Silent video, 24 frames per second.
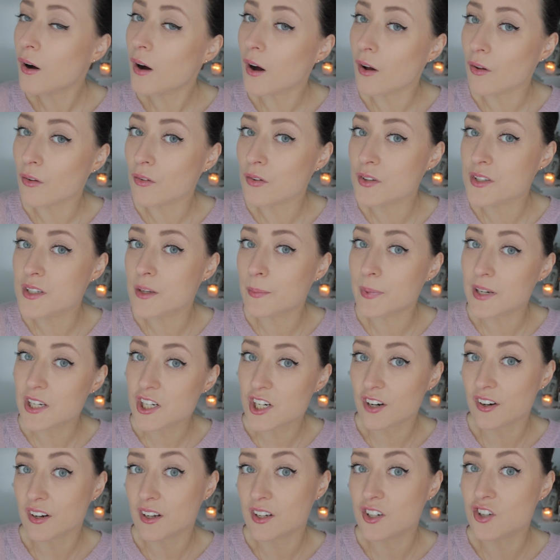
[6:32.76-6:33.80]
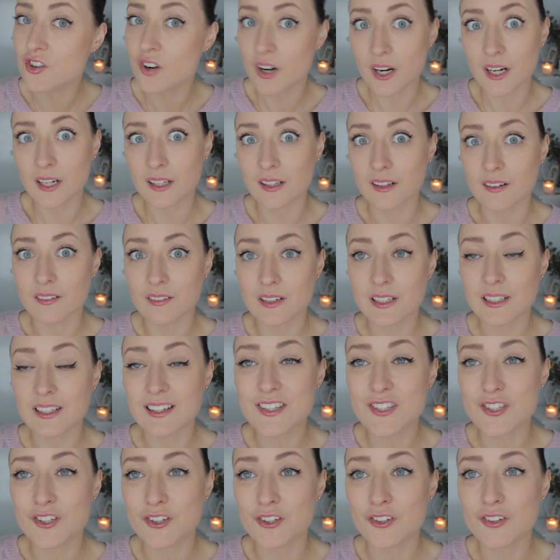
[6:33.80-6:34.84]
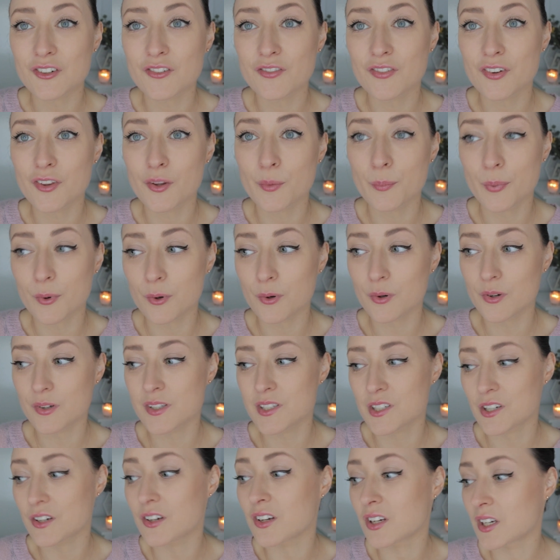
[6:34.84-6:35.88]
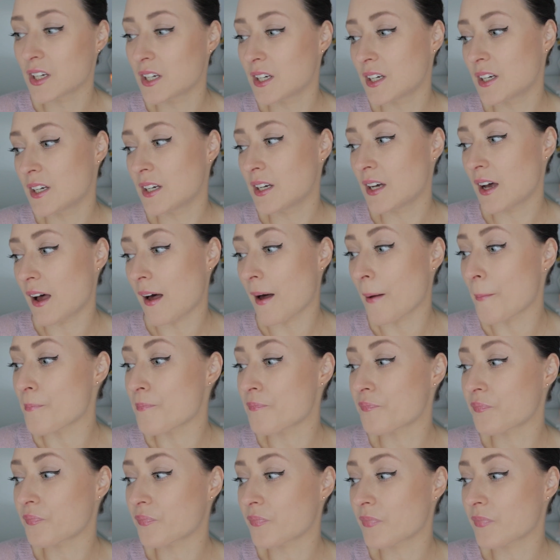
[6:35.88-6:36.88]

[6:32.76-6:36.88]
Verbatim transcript: I'll also be showing a trailer really soon for the book, so um,